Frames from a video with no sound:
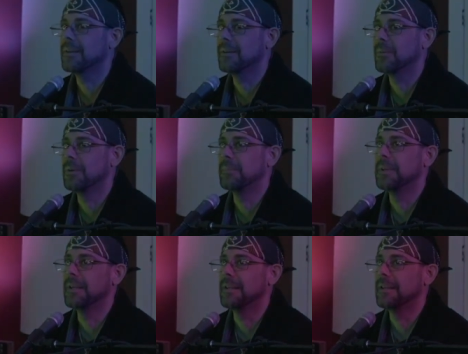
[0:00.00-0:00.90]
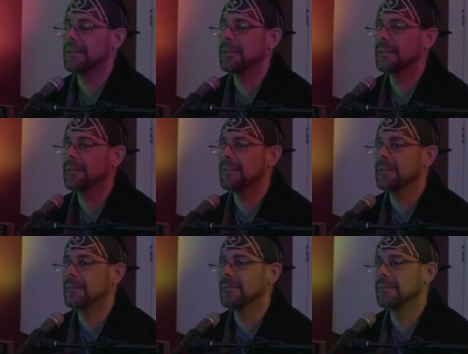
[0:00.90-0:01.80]
would be
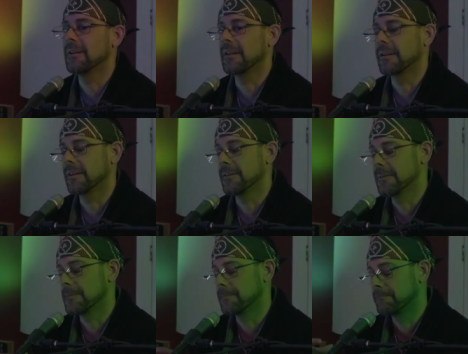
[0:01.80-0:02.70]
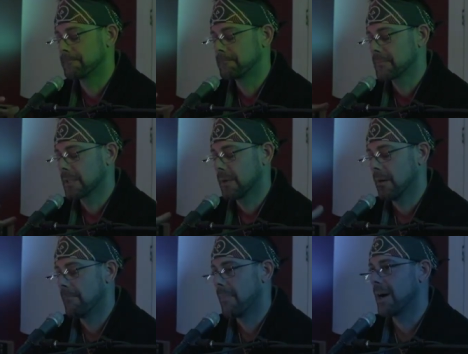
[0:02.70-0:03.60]
uh, like um,
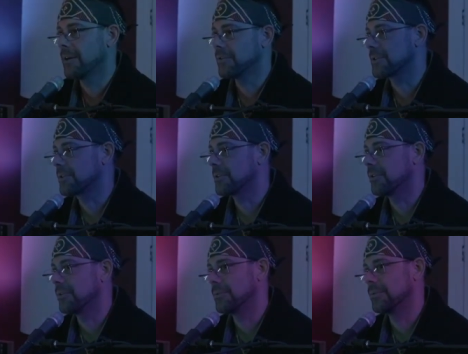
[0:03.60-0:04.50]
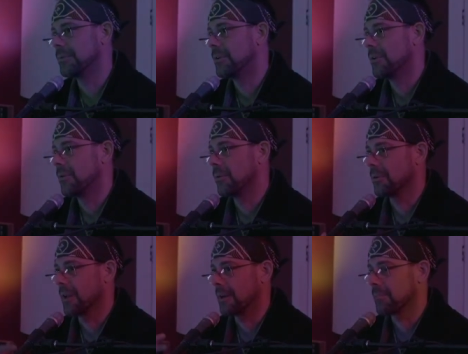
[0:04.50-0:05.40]
a milestone
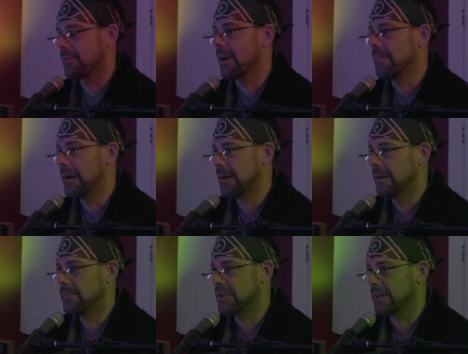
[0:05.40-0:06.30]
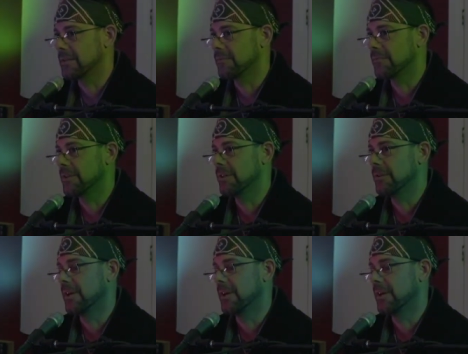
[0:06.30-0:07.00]
or like a primary objective for you?